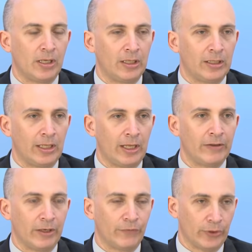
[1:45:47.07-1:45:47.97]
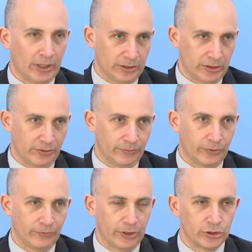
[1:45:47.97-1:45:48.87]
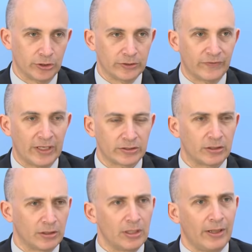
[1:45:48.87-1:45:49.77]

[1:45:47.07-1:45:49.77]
And therefore getting to the reinsurance faster.